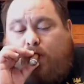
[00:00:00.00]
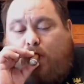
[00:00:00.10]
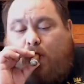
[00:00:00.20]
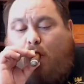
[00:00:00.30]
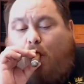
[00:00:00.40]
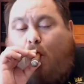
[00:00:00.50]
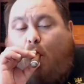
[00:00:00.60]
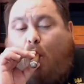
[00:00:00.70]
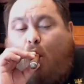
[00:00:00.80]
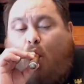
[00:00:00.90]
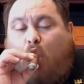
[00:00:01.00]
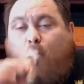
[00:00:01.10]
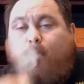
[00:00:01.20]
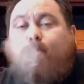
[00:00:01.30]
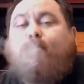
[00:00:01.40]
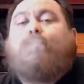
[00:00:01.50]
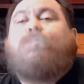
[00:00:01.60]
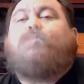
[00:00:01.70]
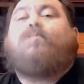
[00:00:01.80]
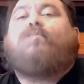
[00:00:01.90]

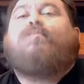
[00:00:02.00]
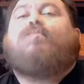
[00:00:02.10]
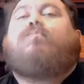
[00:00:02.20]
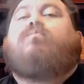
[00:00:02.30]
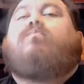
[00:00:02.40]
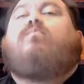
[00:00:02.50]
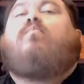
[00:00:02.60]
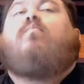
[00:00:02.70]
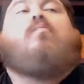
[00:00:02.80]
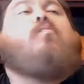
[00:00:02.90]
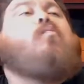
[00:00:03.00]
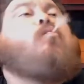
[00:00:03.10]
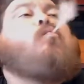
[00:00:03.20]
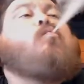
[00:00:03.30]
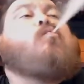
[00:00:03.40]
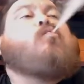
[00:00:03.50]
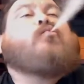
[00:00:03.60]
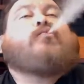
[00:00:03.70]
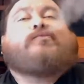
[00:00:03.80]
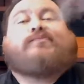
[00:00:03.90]

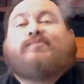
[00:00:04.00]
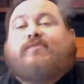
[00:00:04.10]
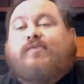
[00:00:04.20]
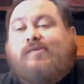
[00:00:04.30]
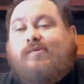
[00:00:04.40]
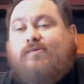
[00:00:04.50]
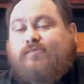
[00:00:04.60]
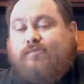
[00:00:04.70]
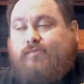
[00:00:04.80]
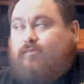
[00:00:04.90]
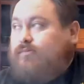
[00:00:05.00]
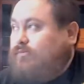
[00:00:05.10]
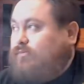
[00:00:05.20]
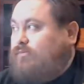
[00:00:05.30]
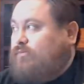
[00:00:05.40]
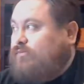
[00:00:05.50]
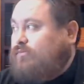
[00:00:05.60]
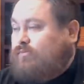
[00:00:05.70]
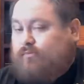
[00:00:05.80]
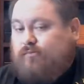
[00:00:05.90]

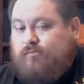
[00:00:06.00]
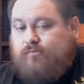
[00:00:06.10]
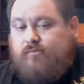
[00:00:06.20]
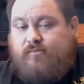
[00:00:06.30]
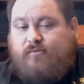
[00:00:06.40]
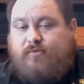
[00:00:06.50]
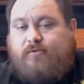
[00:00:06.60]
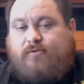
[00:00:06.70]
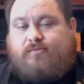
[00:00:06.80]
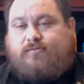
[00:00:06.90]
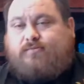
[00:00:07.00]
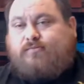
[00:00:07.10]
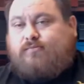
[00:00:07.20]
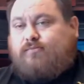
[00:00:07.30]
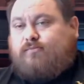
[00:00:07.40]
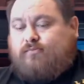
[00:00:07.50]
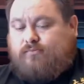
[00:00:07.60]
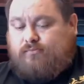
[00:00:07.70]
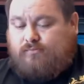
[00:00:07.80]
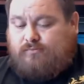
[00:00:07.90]
(not speaking)